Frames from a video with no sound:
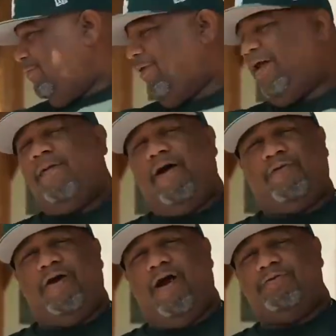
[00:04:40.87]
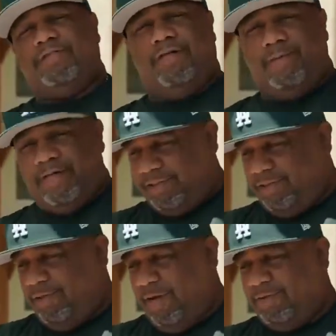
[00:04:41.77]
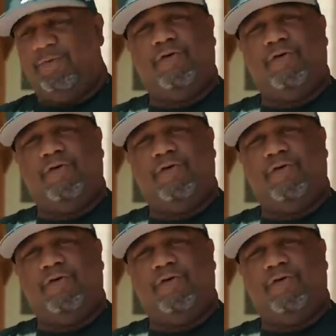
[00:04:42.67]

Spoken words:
Probably about 3 hours and 10 minutes because I was